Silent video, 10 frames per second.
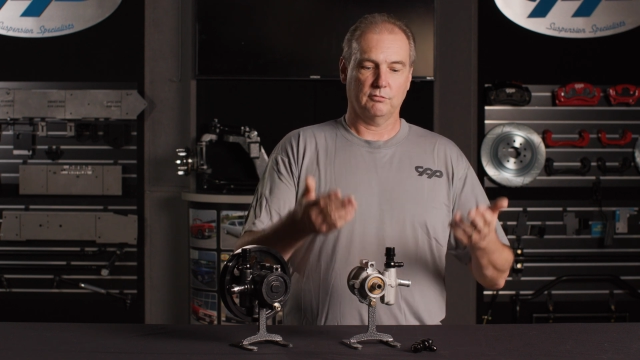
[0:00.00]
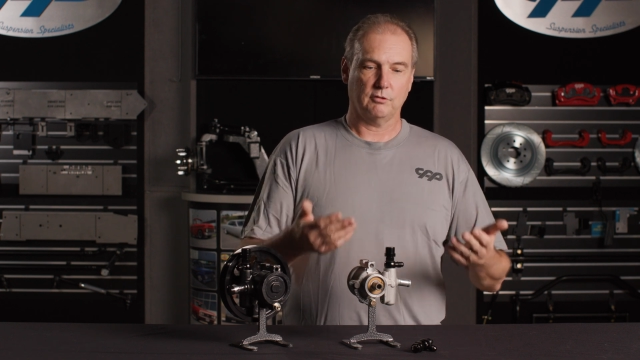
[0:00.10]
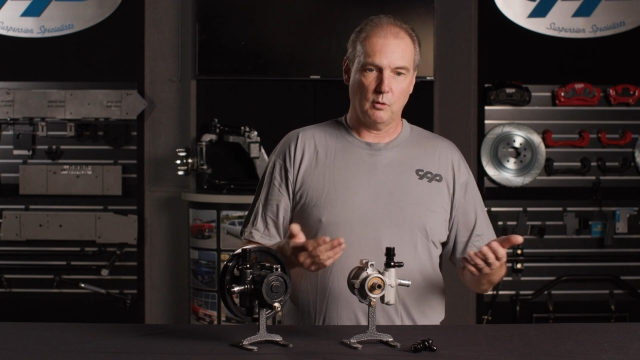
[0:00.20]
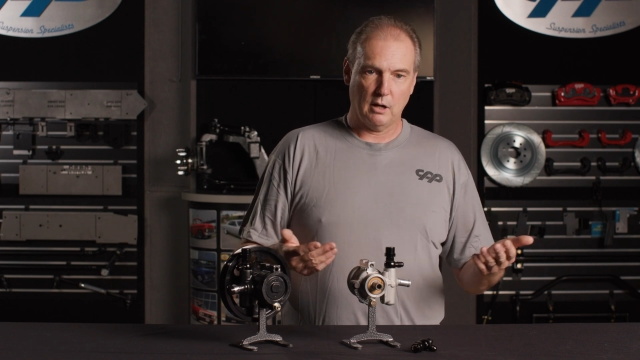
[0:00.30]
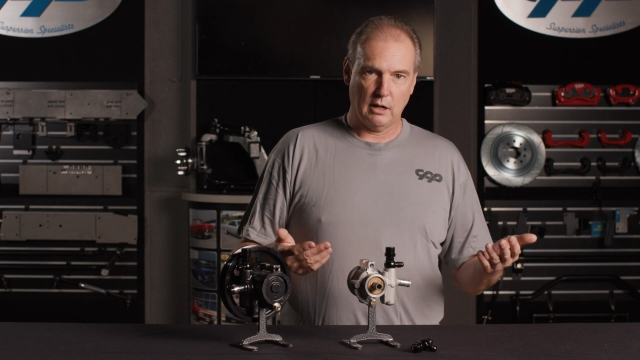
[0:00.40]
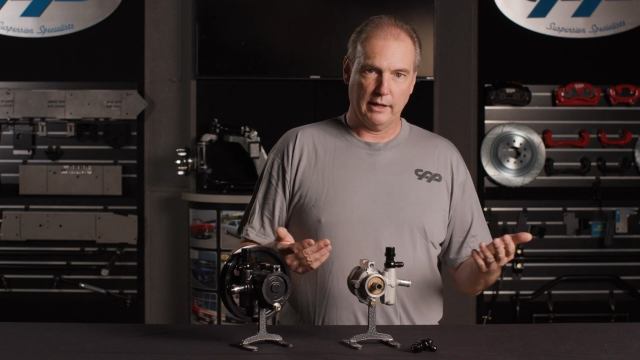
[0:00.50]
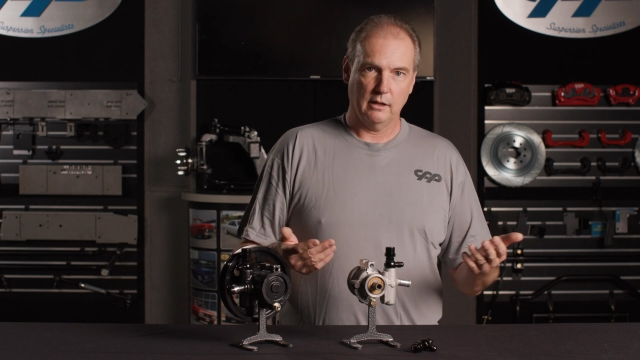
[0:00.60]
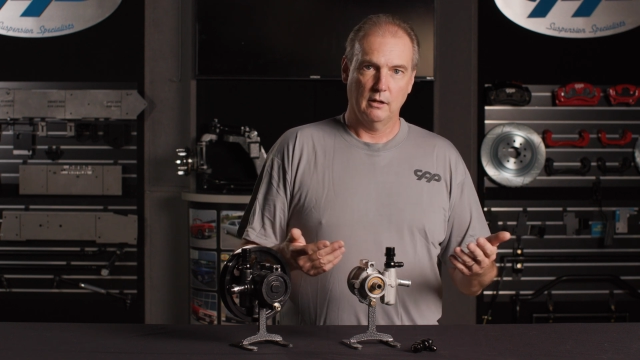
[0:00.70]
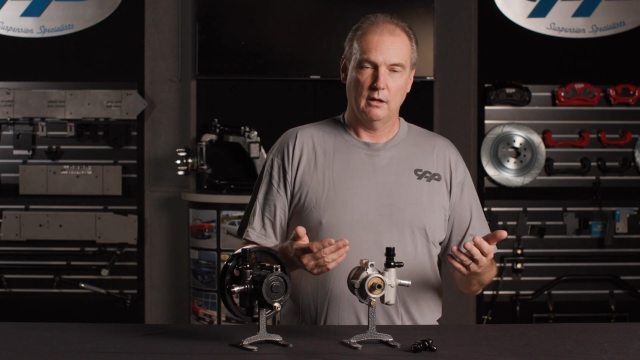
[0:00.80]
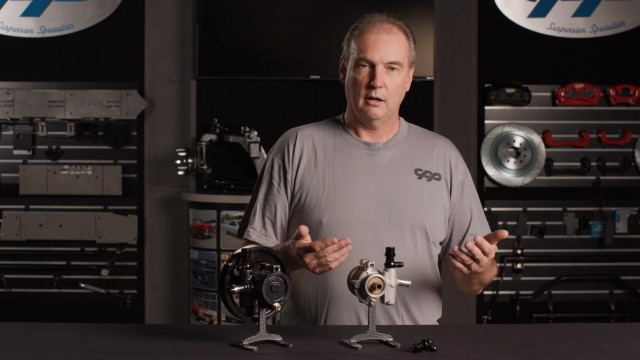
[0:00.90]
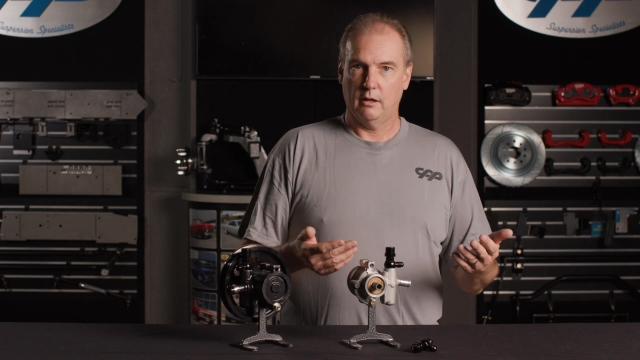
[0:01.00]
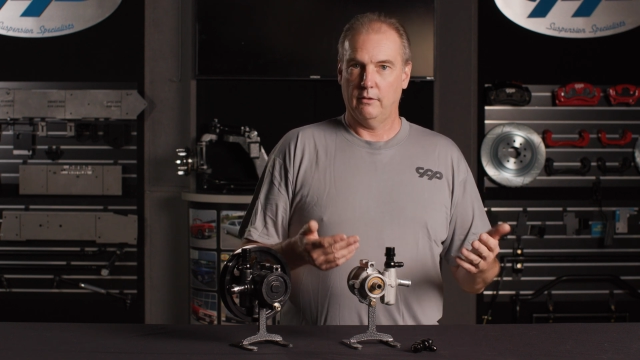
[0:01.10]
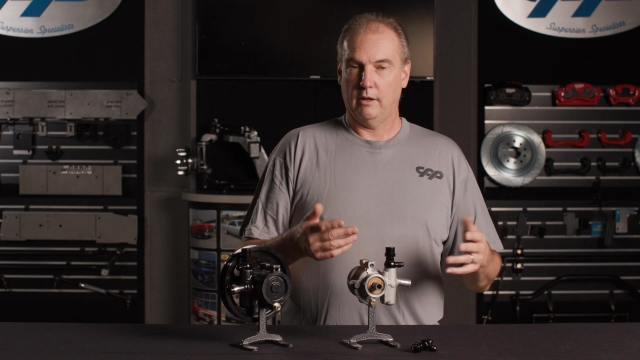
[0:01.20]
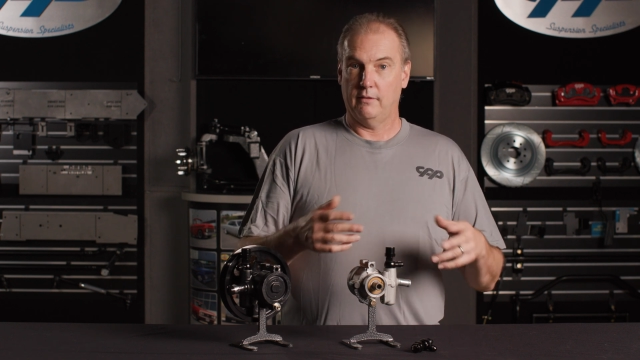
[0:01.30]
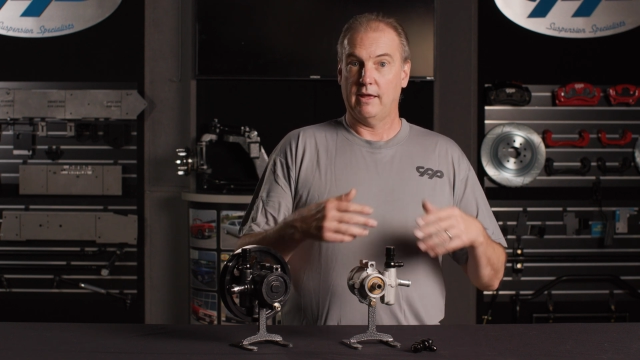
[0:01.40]
so high
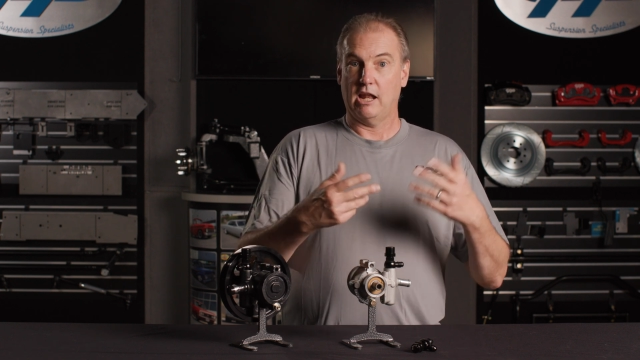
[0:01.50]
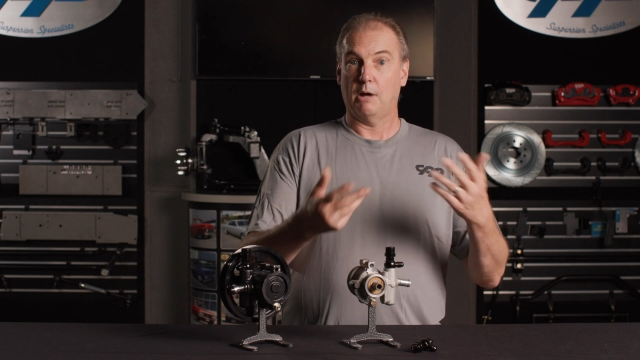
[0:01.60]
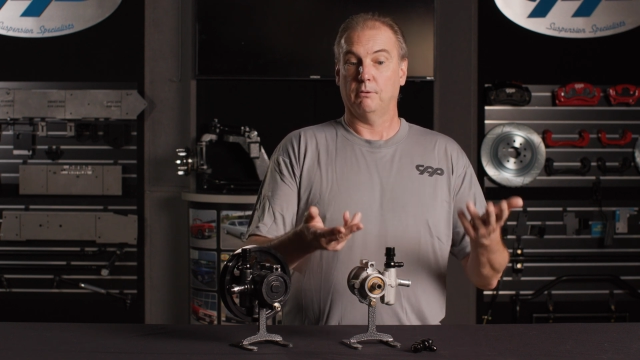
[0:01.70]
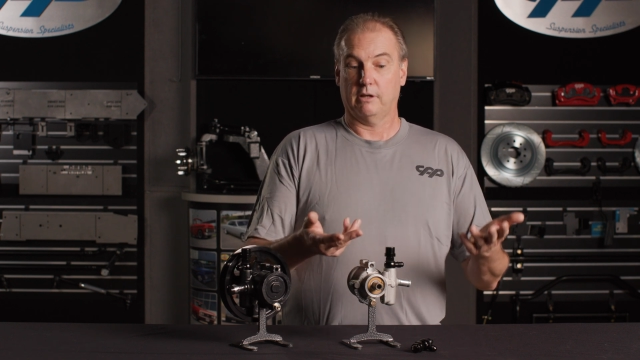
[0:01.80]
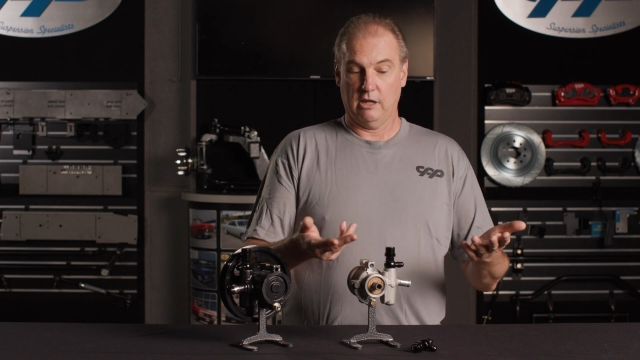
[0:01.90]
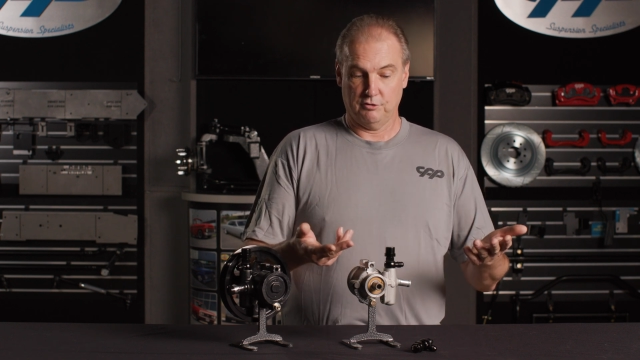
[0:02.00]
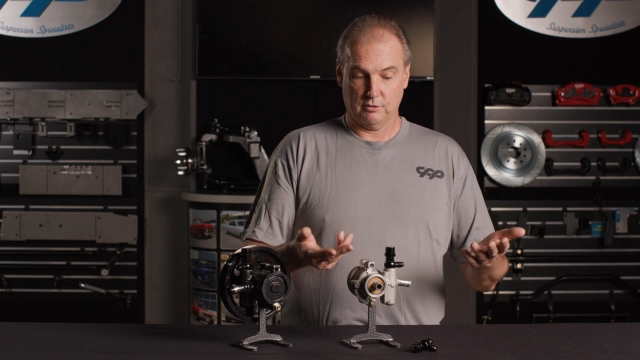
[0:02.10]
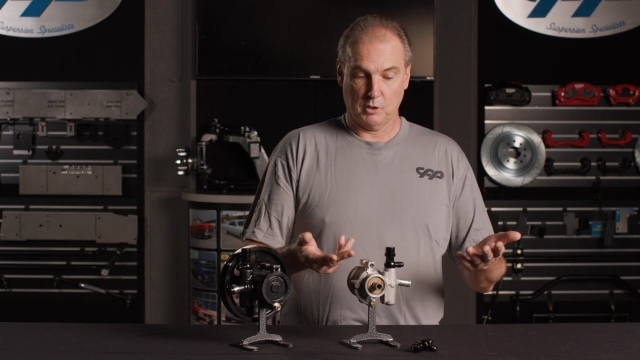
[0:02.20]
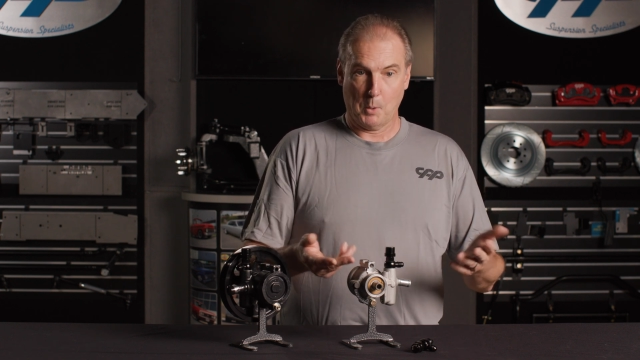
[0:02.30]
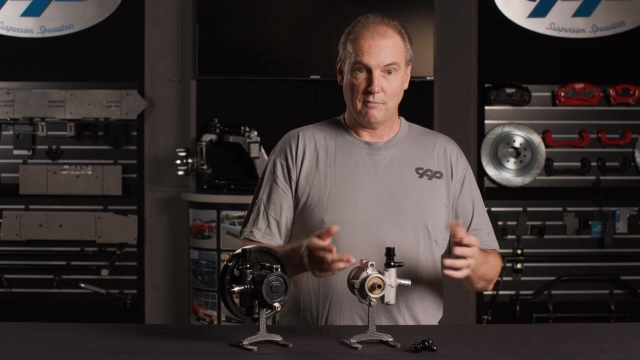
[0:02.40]
in that application